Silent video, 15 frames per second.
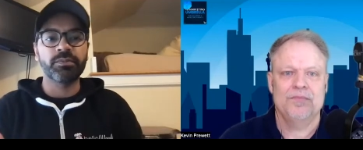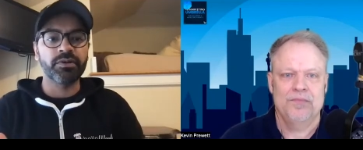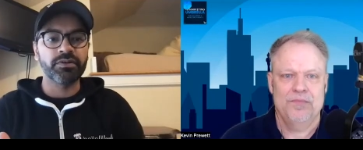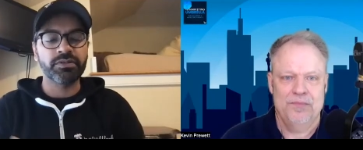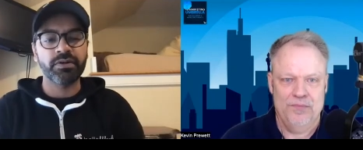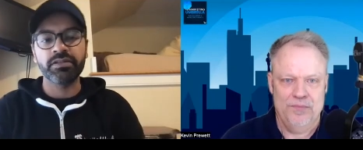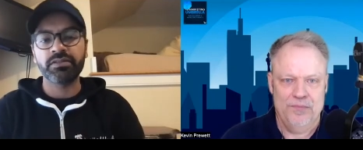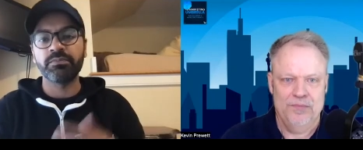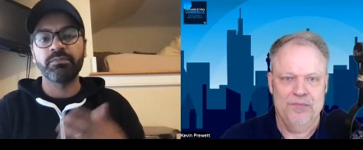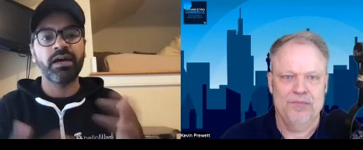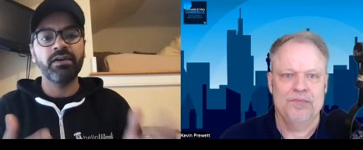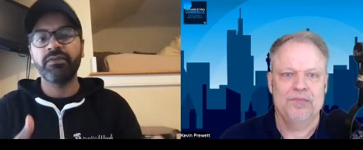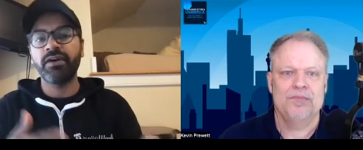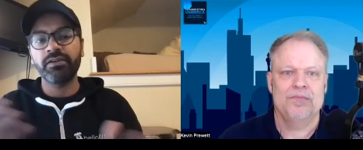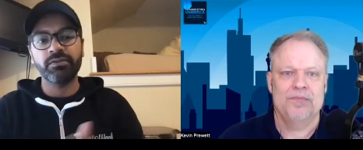Speaker 1: right? So my
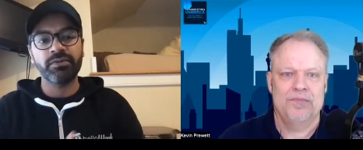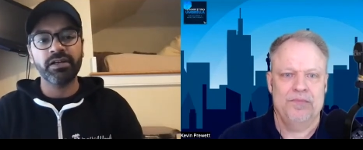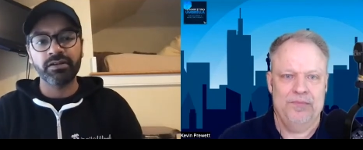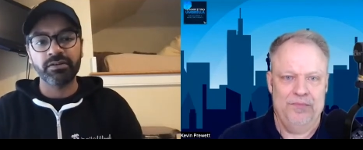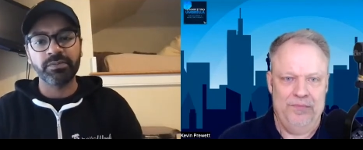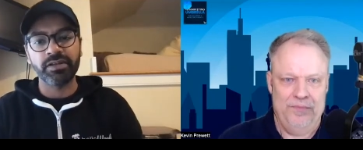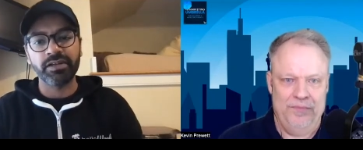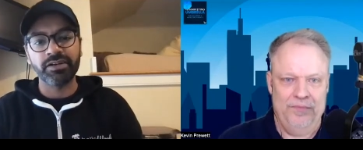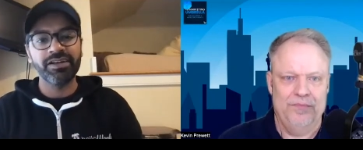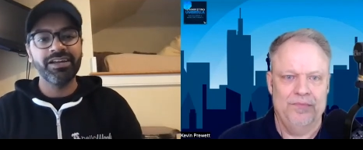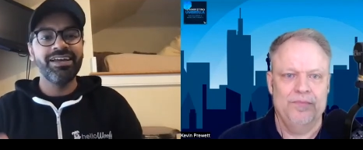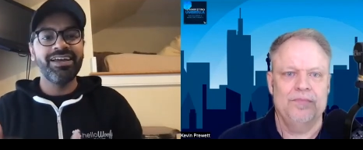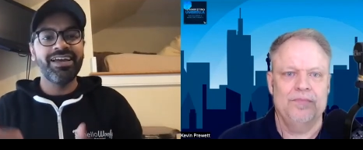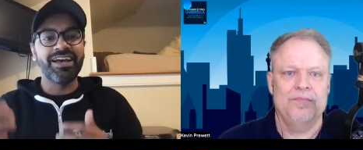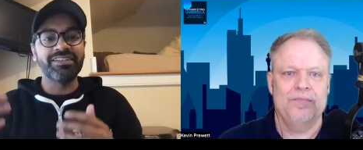vinyl record player
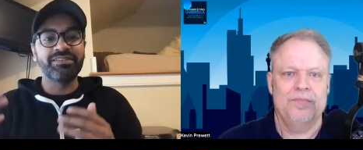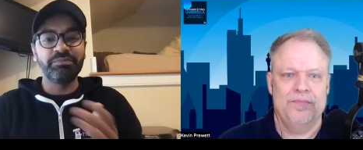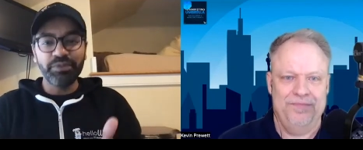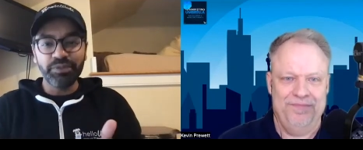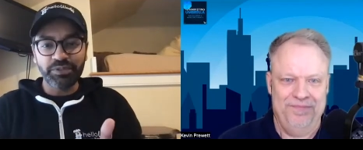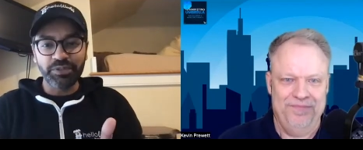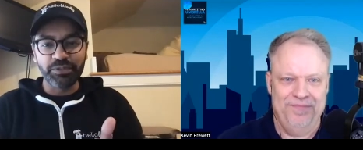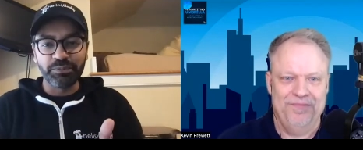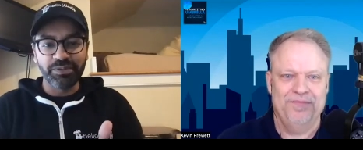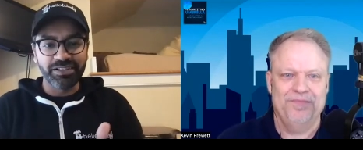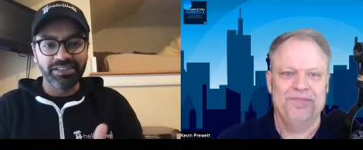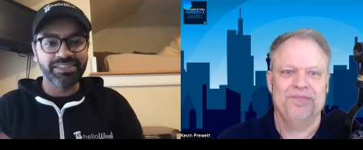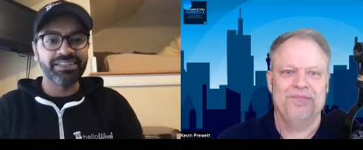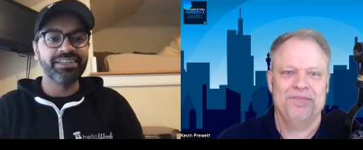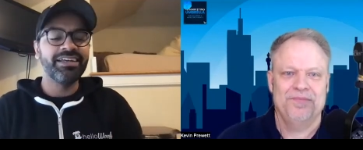has Bluetooth
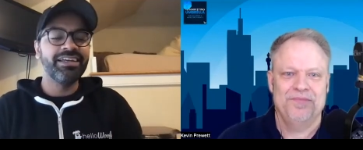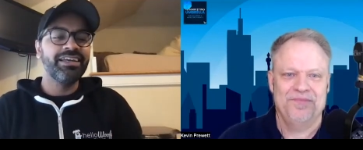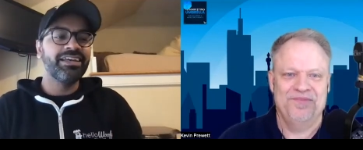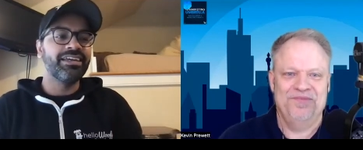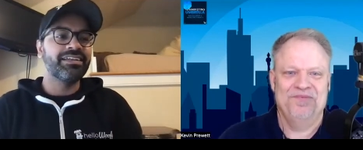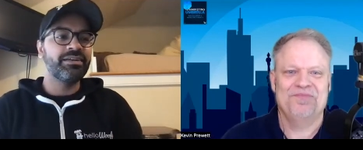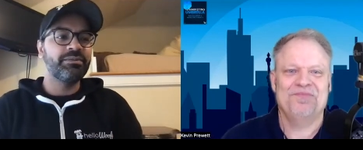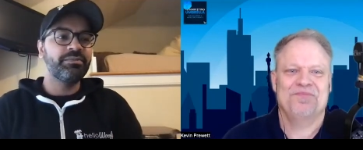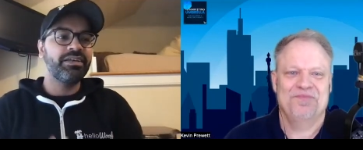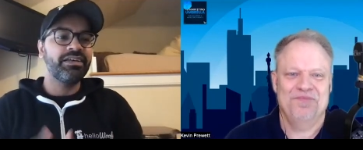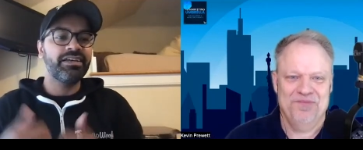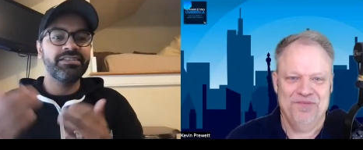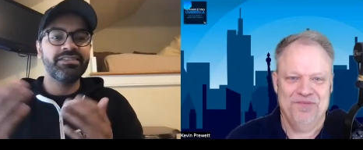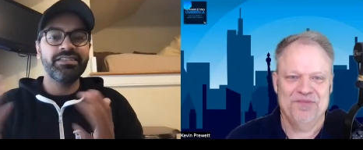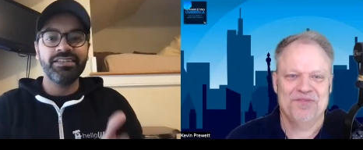built in. It can play
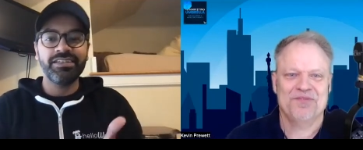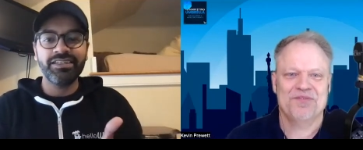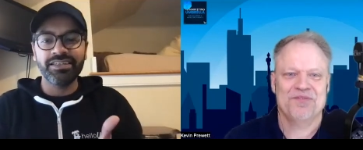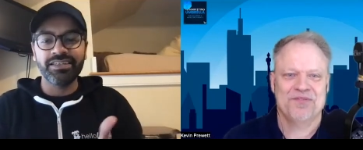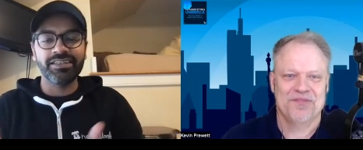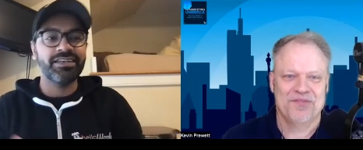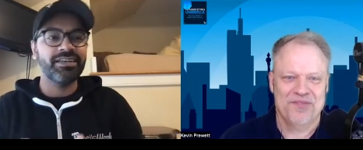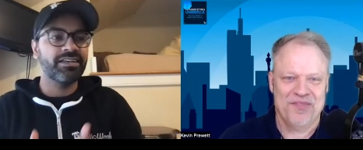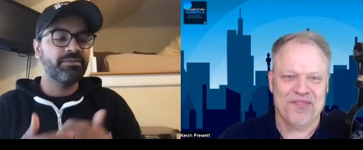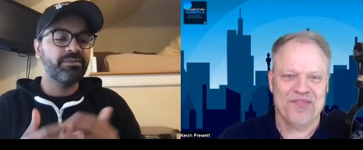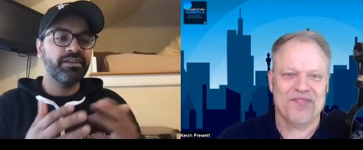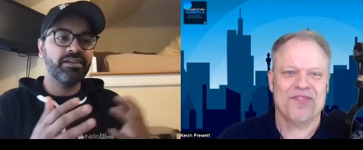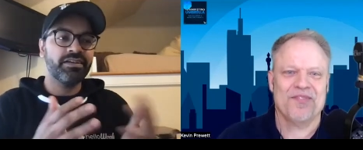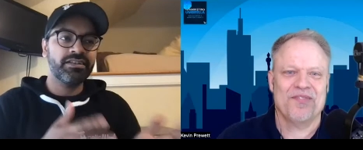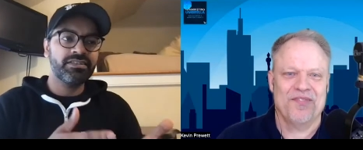a CD. It can
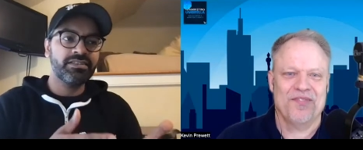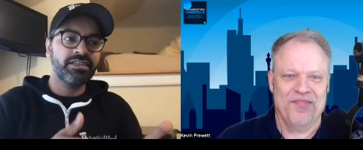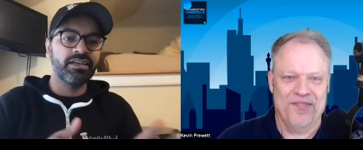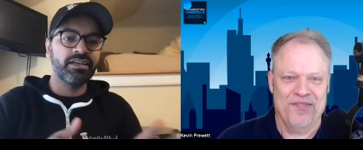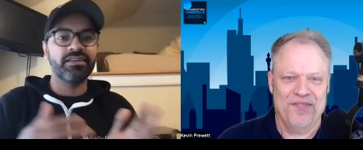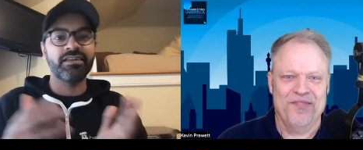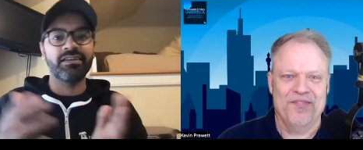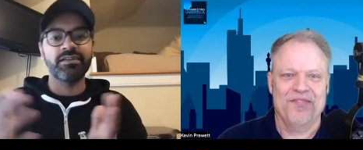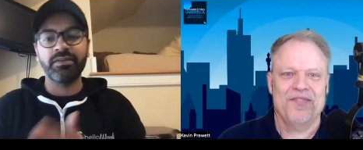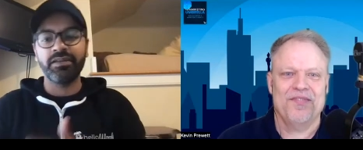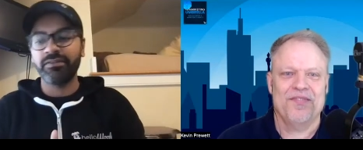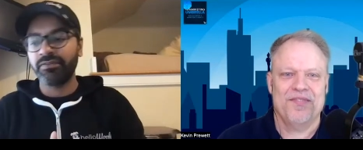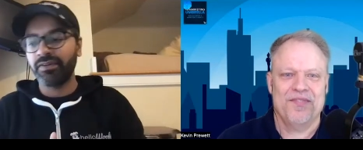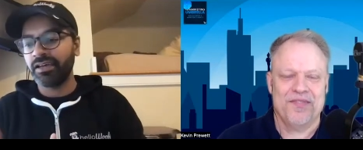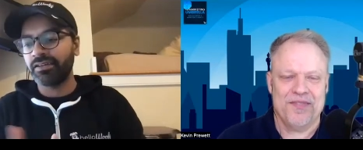play a cassette. It can play
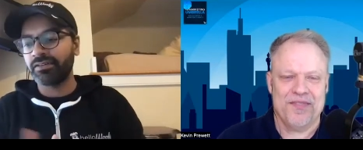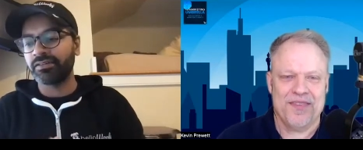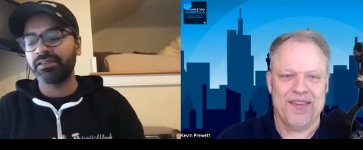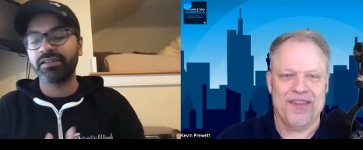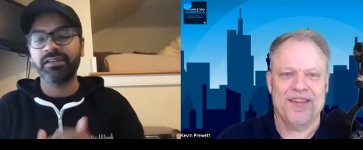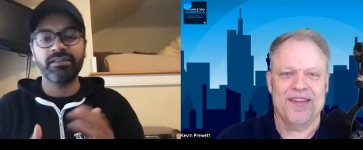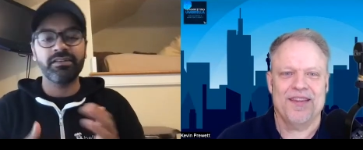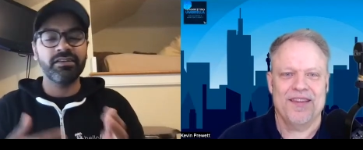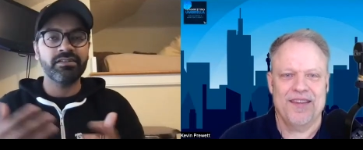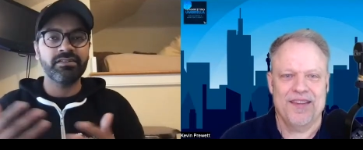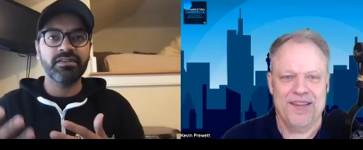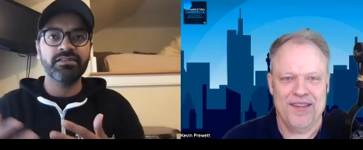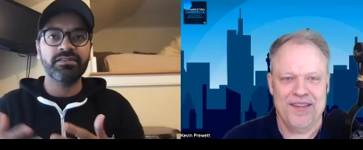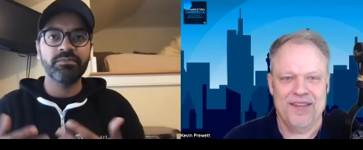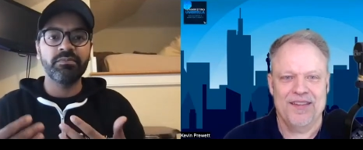the vinyl. It can. It's
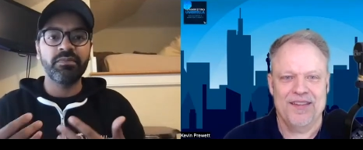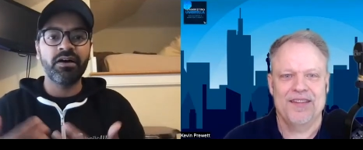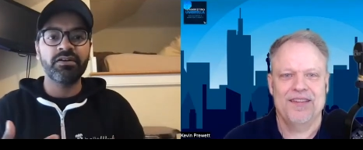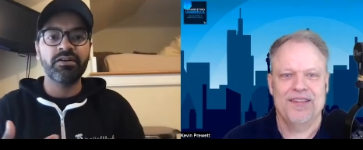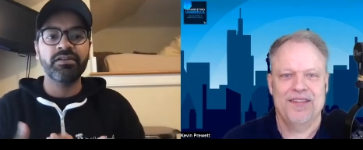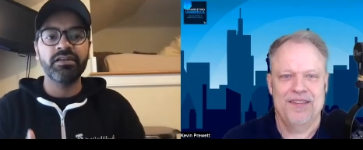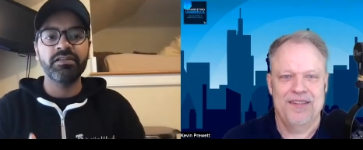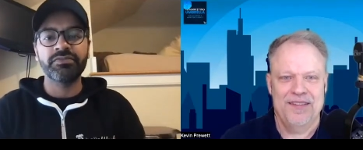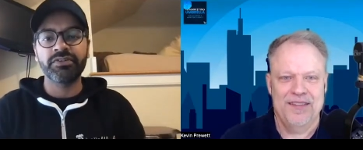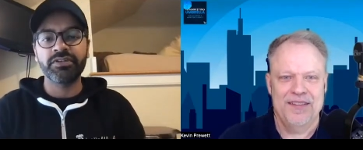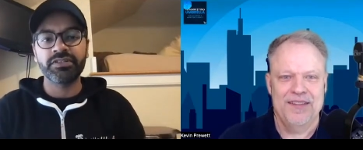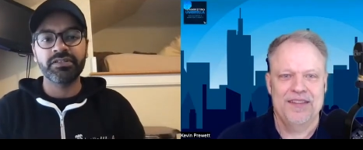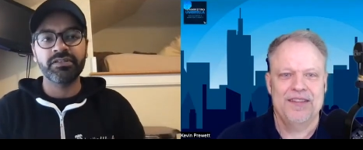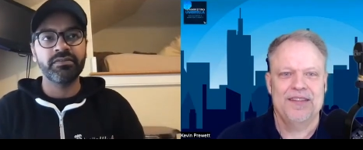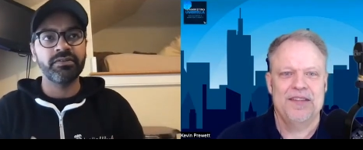it's a modernized
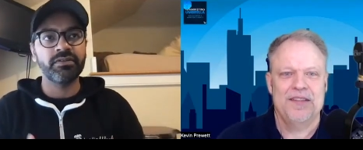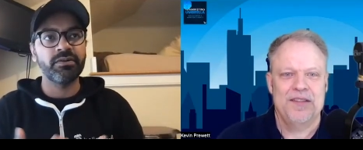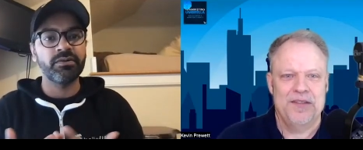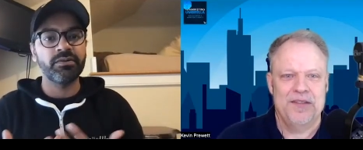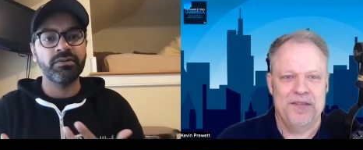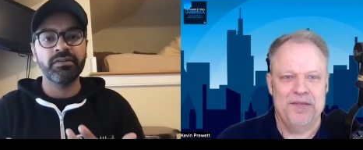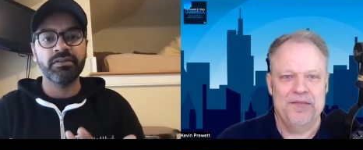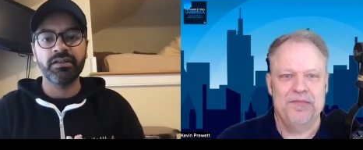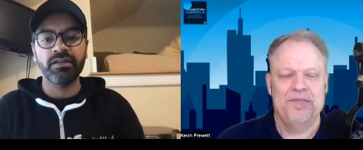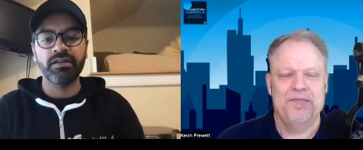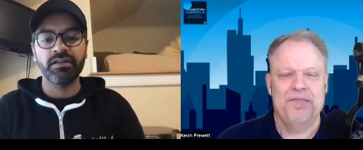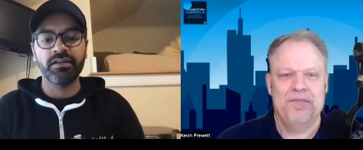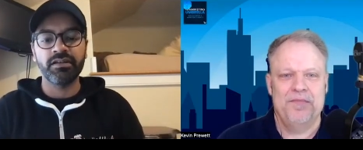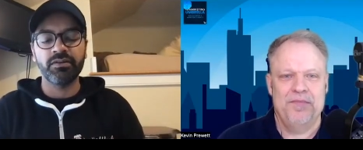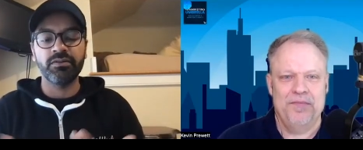version of an old
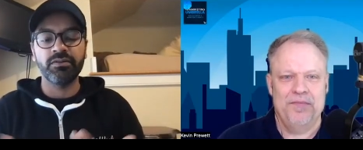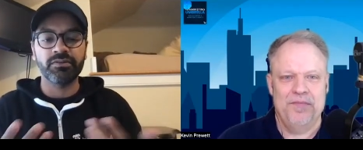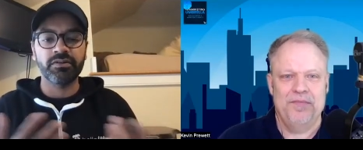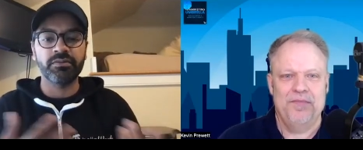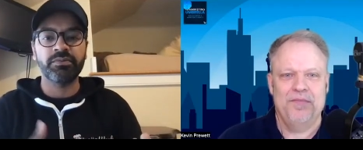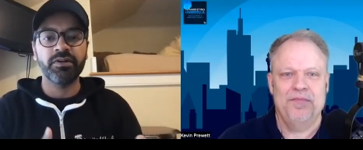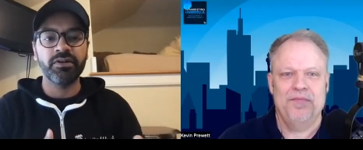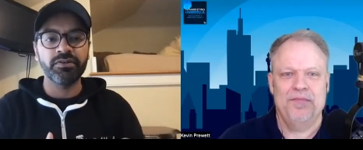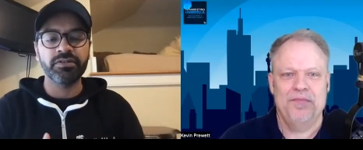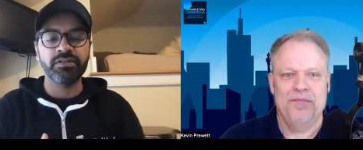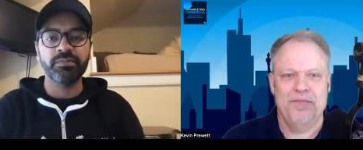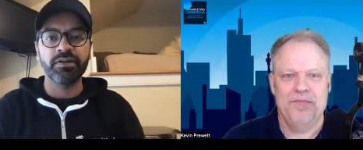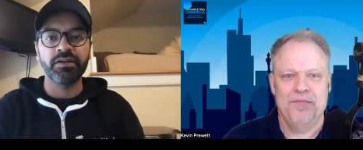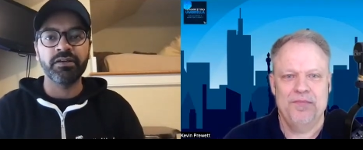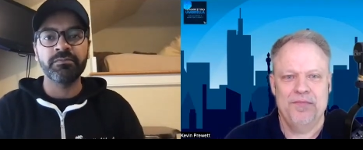uh, older approach,
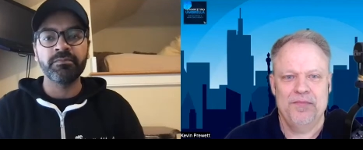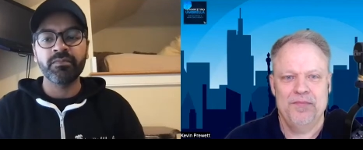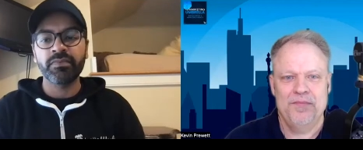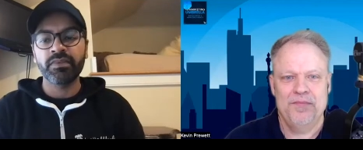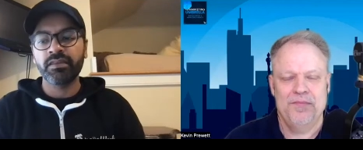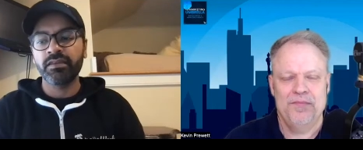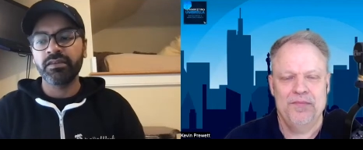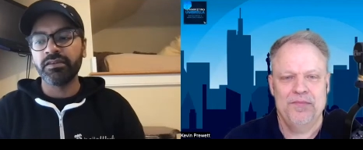but you